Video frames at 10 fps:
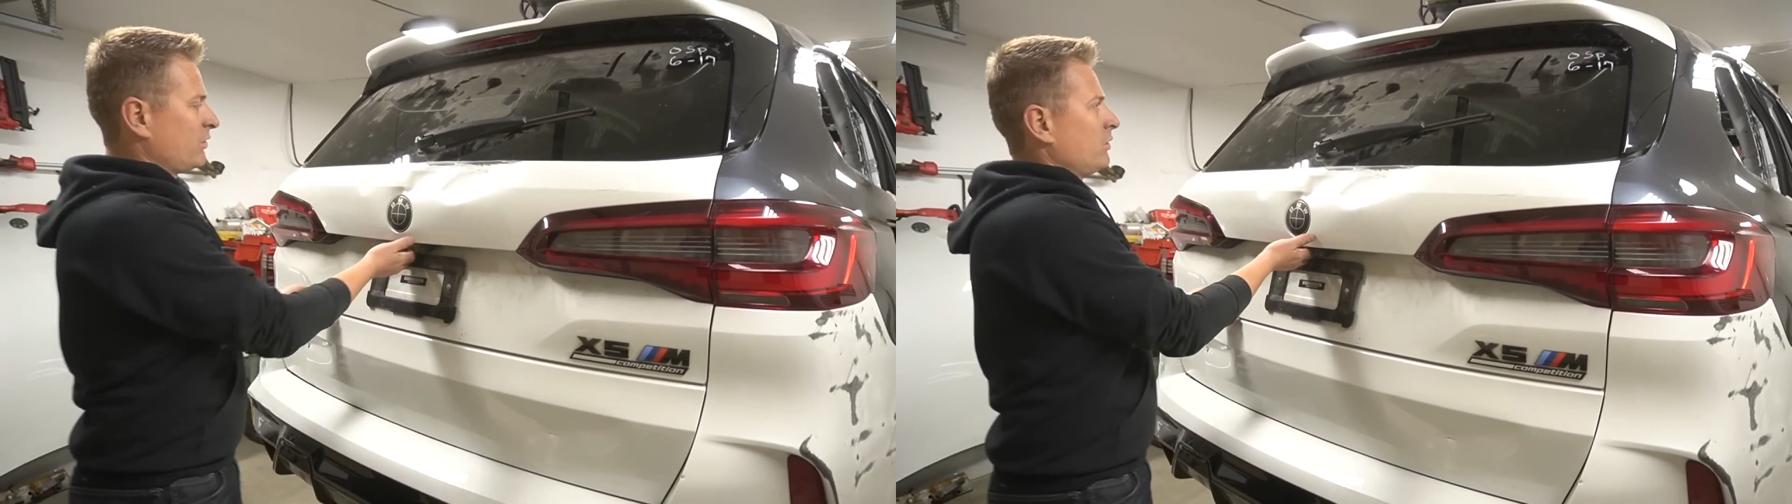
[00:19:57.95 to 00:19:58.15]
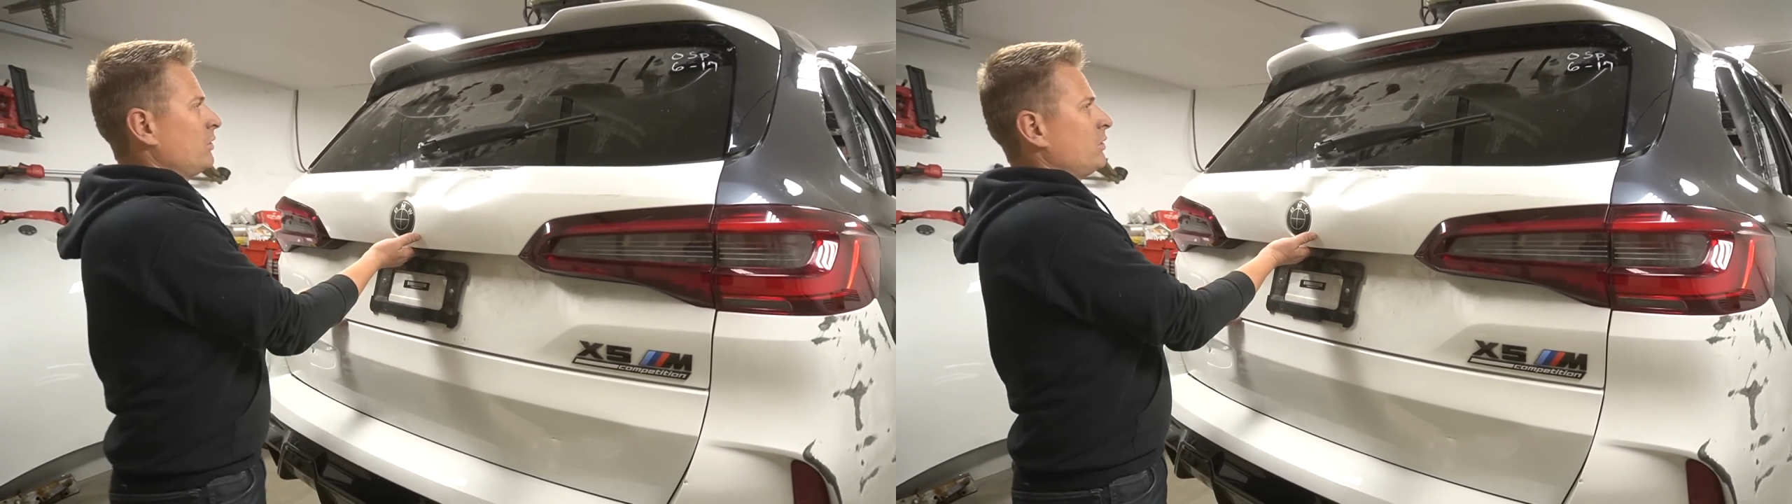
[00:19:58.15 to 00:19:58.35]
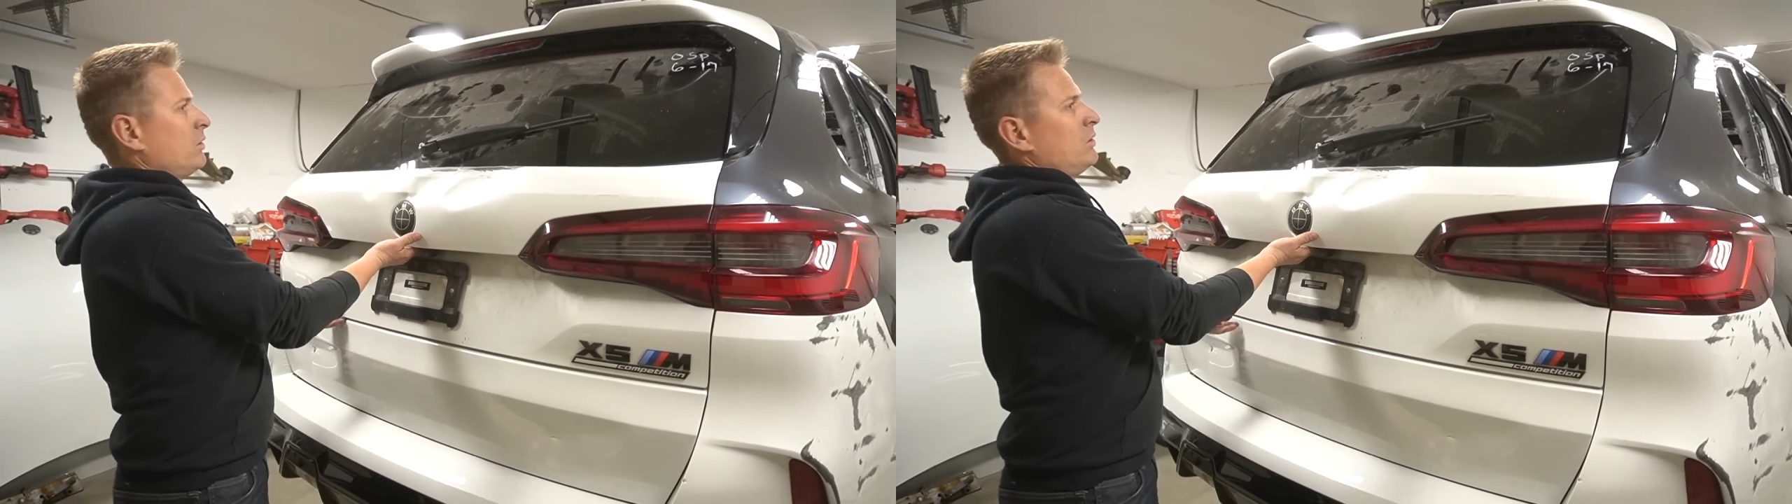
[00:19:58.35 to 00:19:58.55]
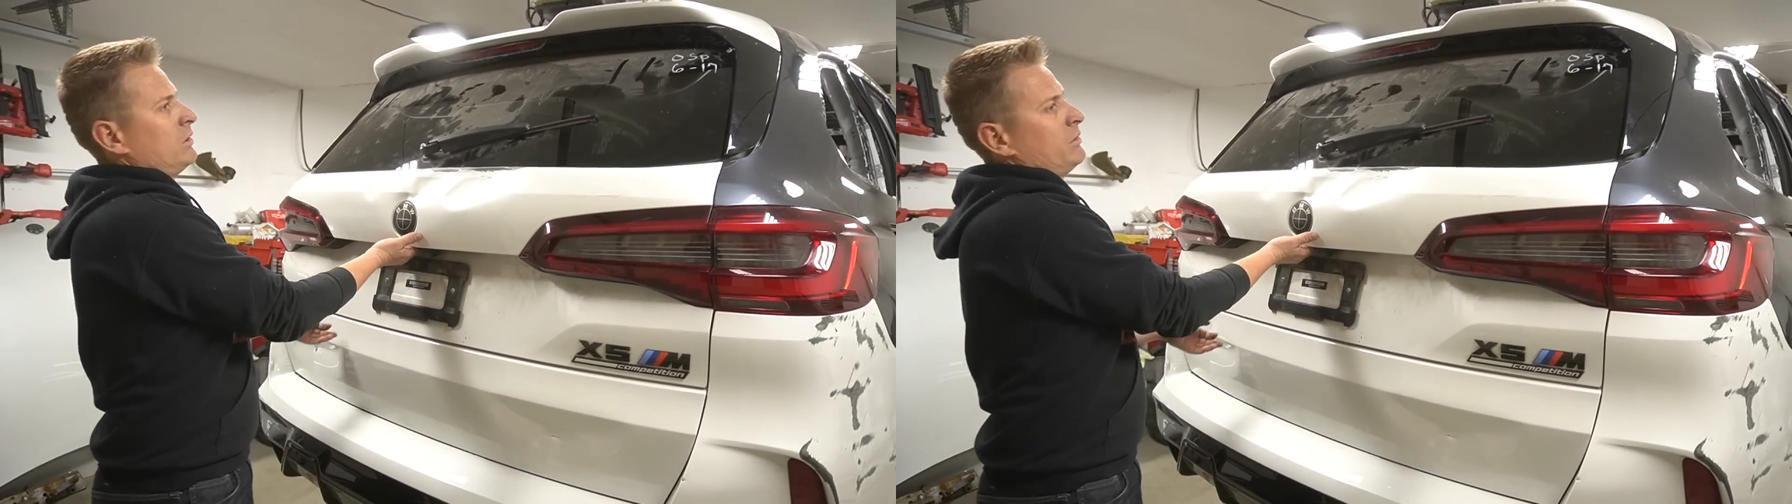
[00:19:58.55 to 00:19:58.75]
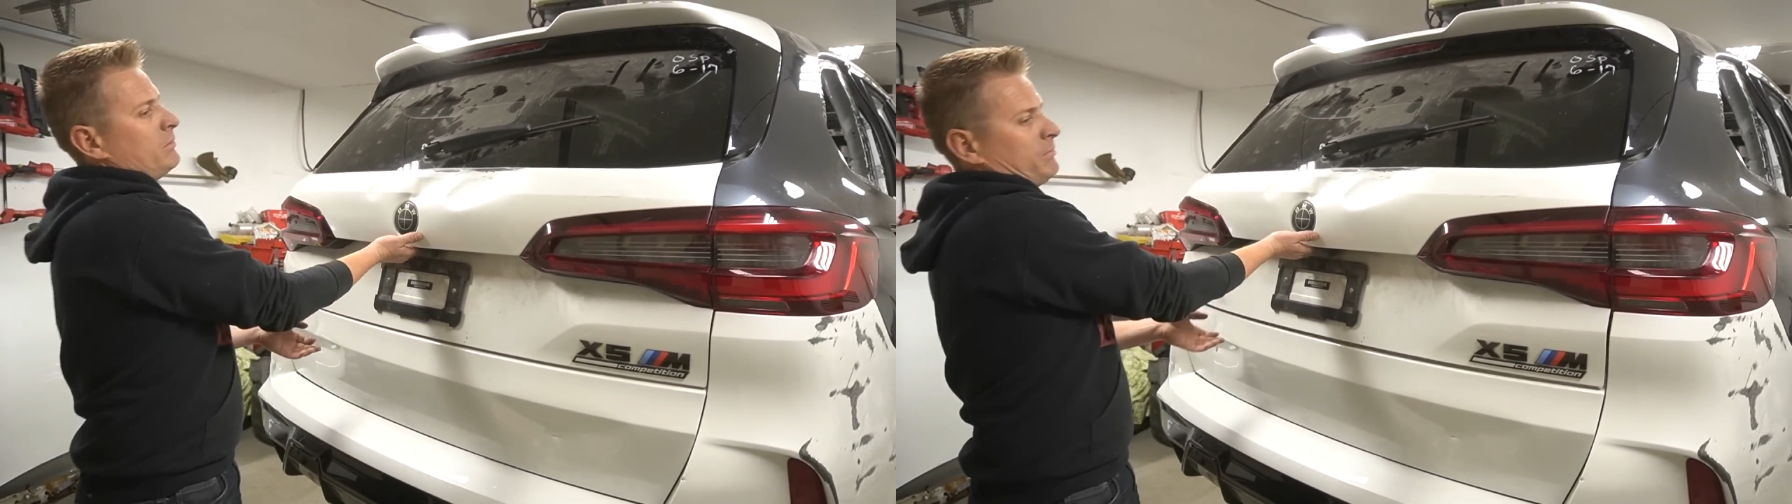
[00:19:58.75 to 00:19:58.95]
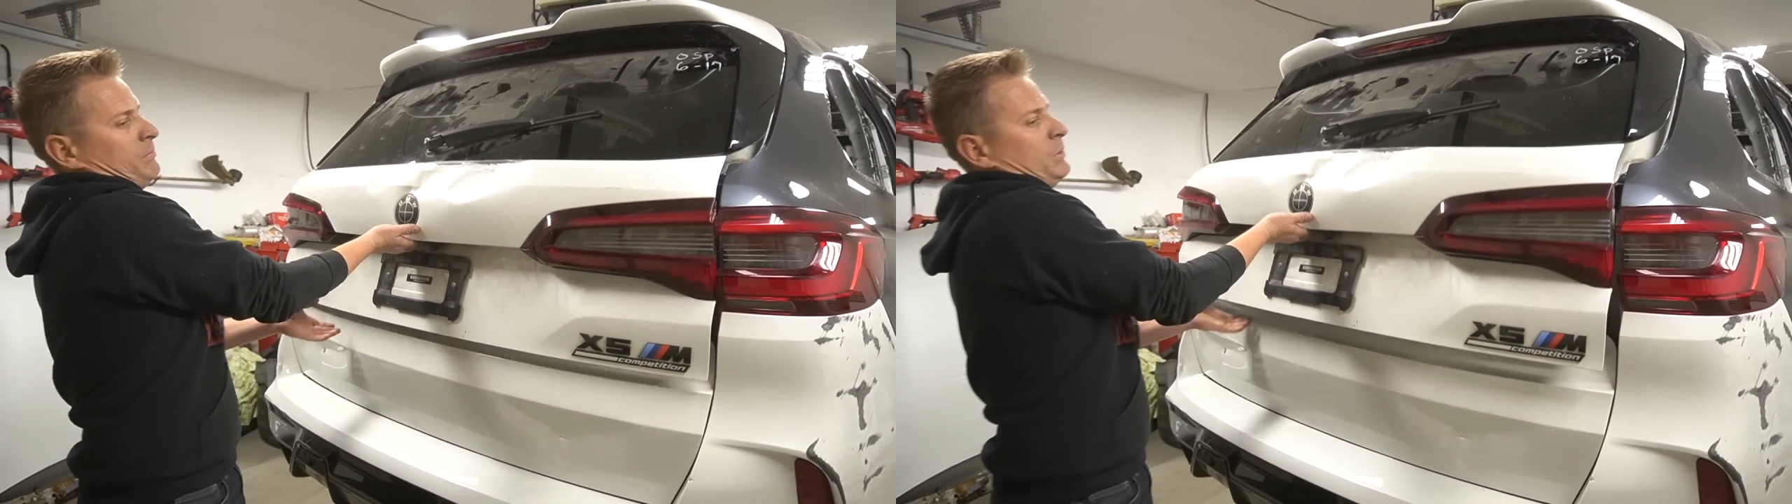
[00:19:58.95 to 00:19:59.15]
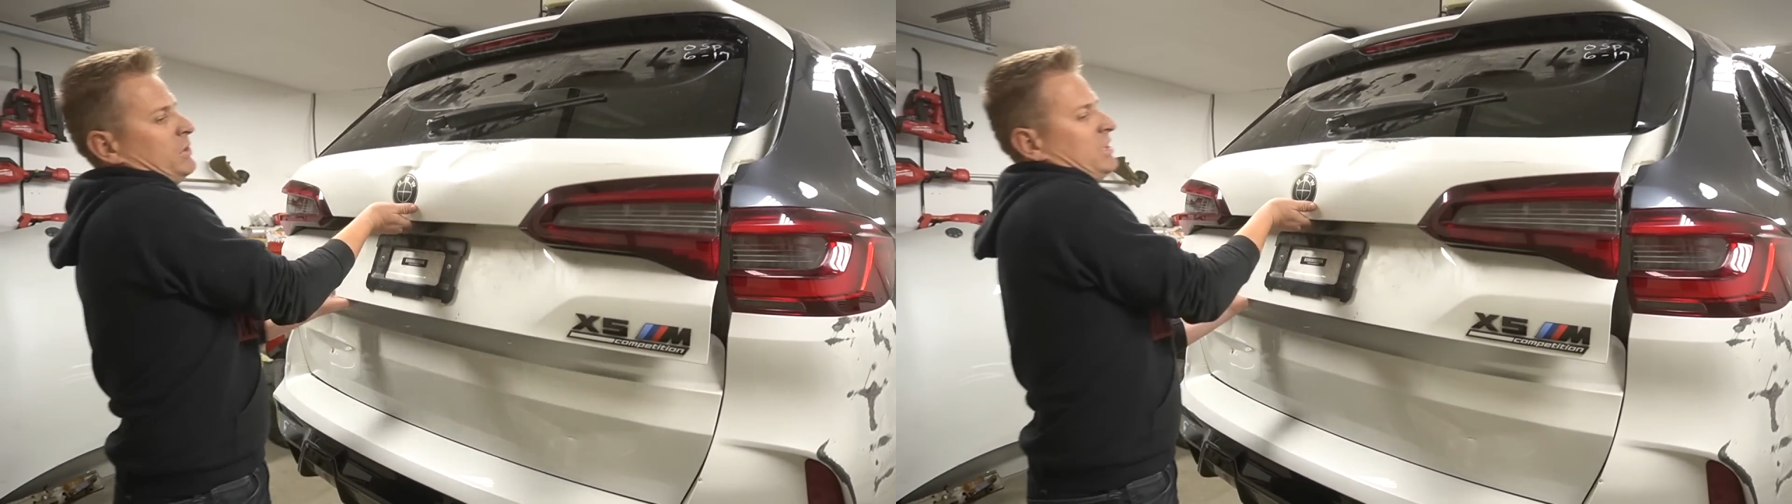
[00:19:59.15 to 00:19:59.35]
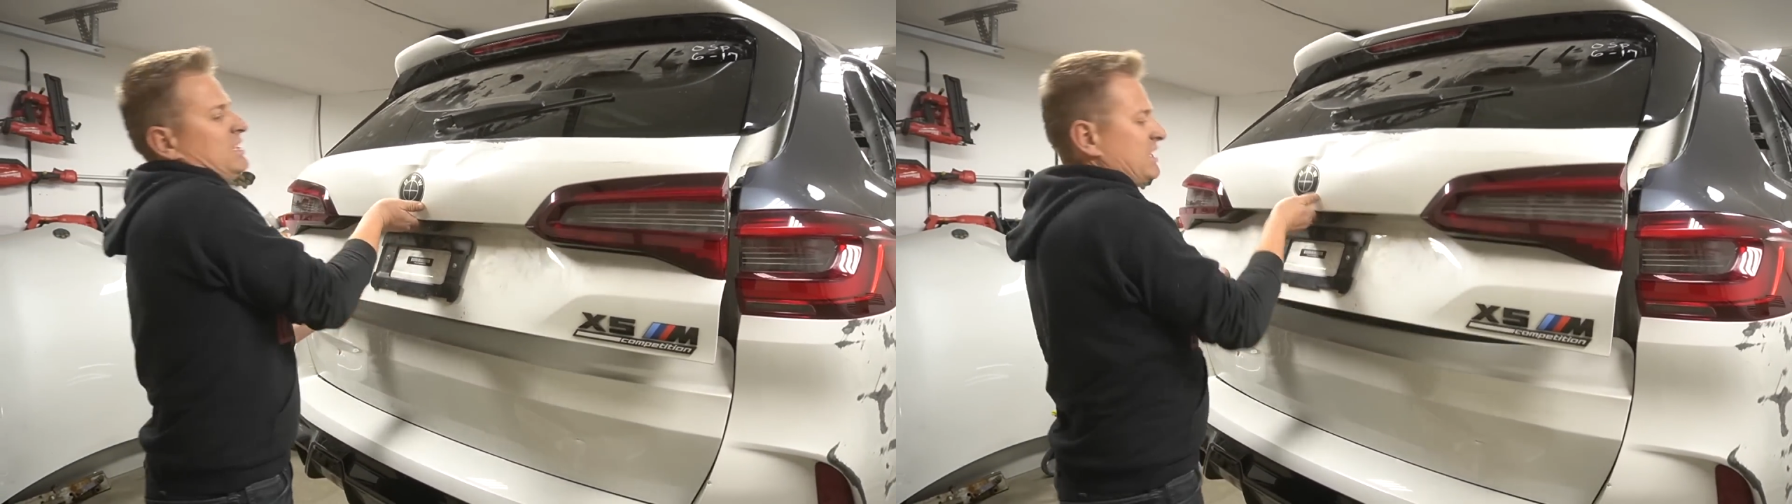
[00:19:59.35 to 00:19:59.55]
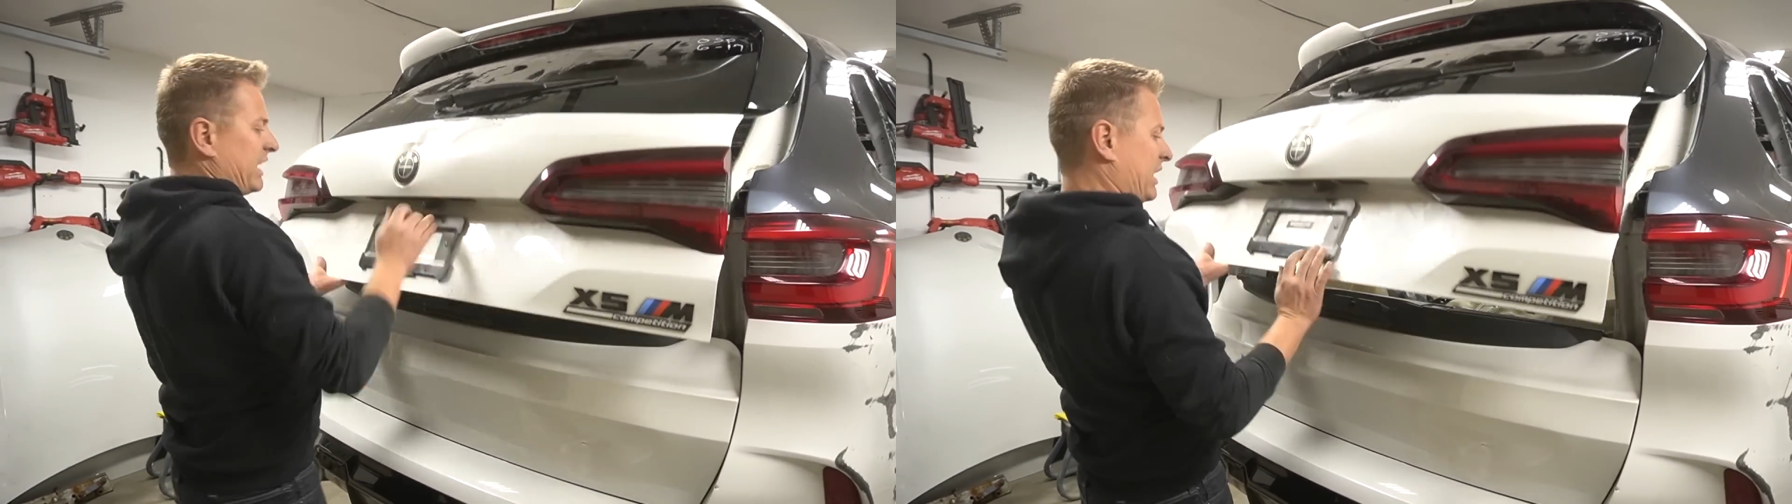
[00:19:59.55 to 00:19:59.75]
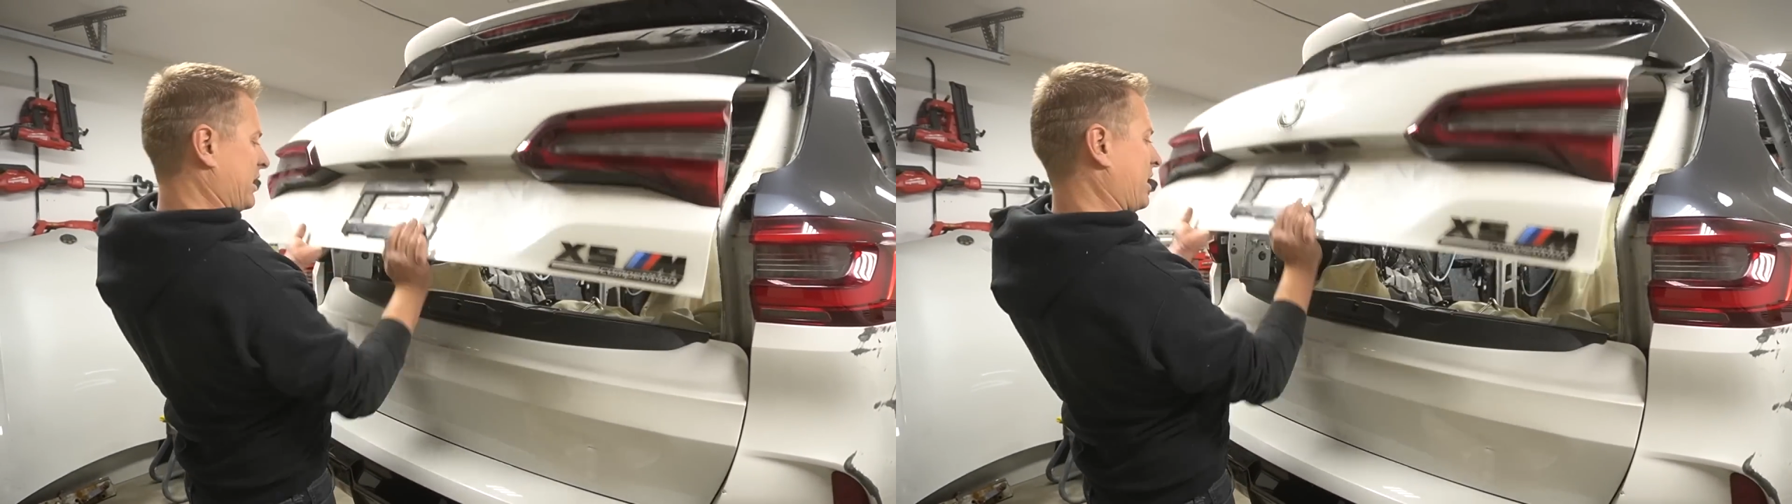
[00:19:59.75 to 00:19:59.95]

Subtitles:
to put this gate